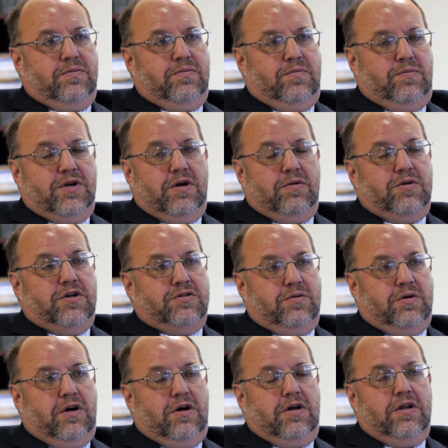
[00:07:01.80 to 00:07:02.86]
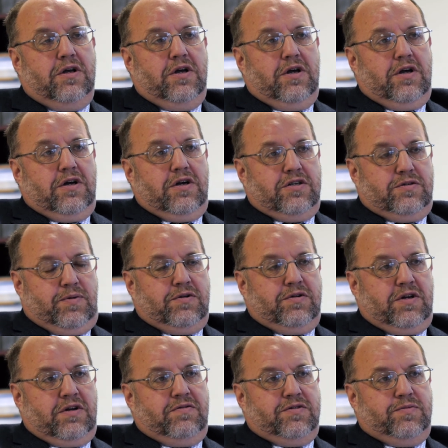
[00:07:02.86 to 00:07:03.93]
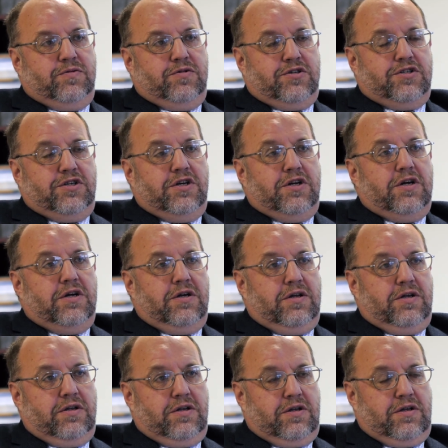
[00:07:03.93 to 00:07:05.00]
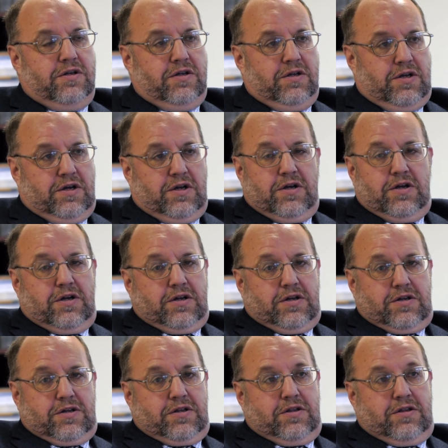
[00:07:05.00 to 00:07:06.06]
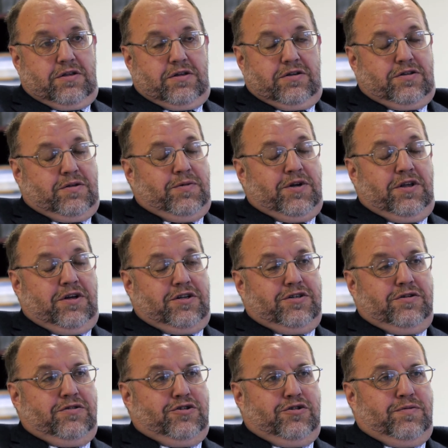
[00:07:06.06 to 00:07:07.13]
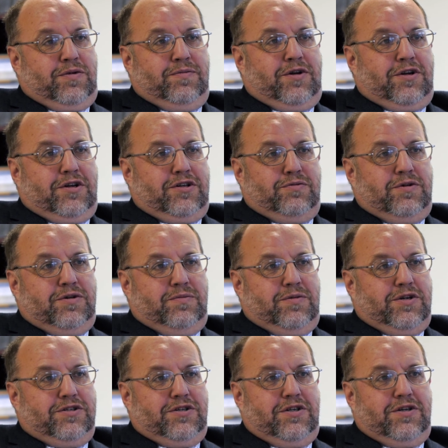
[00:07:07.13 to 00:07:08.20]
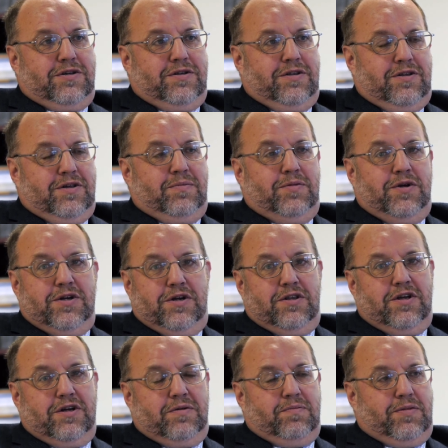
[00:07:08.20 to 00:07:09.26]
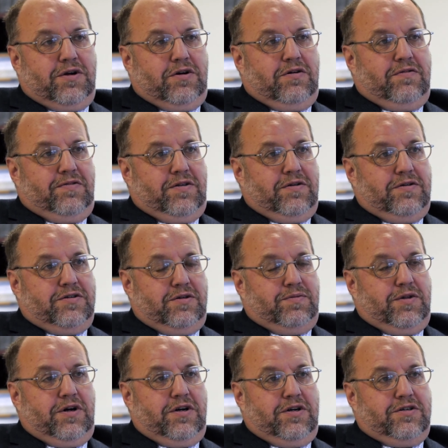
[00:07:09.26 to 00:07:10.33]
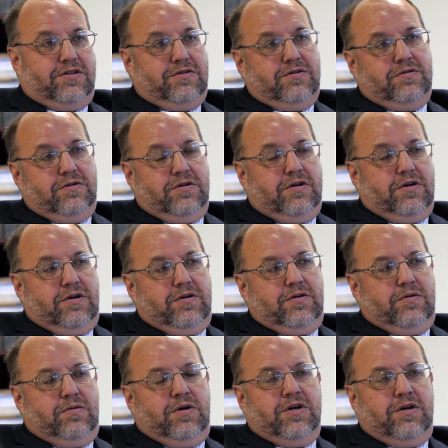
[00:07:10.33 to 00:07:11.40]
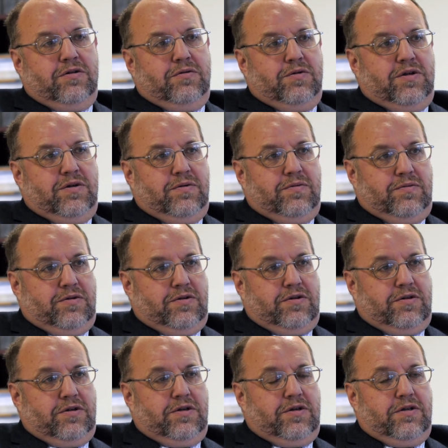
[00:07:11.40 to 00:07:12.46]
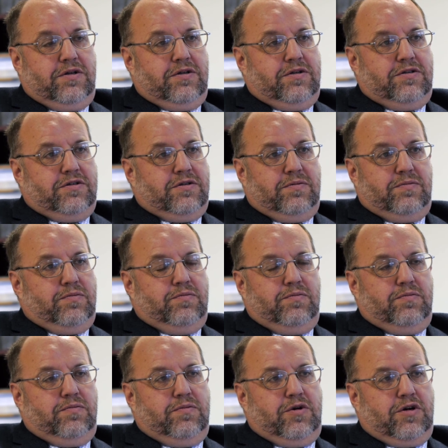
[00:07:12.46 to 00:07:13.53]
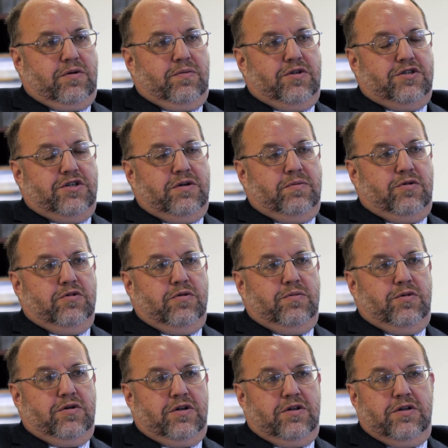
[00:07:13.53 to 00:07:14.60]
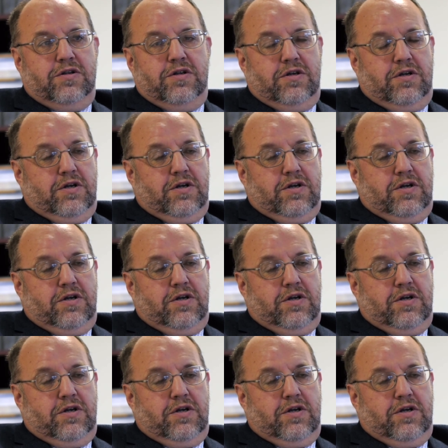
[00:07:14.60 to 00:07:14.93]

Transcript: big a way as we can, it's bound to give us more say. To me, that's how the supermarkets win, because they're big and they can pick off the suppliers. So why can't we just work with the same rule book, and